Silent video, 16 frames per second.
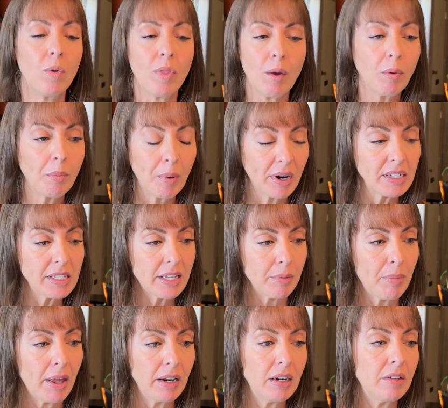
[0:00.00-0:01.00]
they were priced
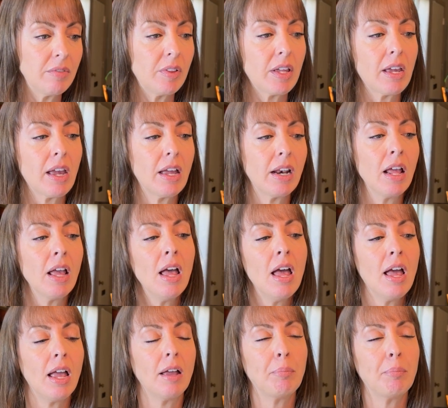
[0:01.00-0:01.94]
competitively, and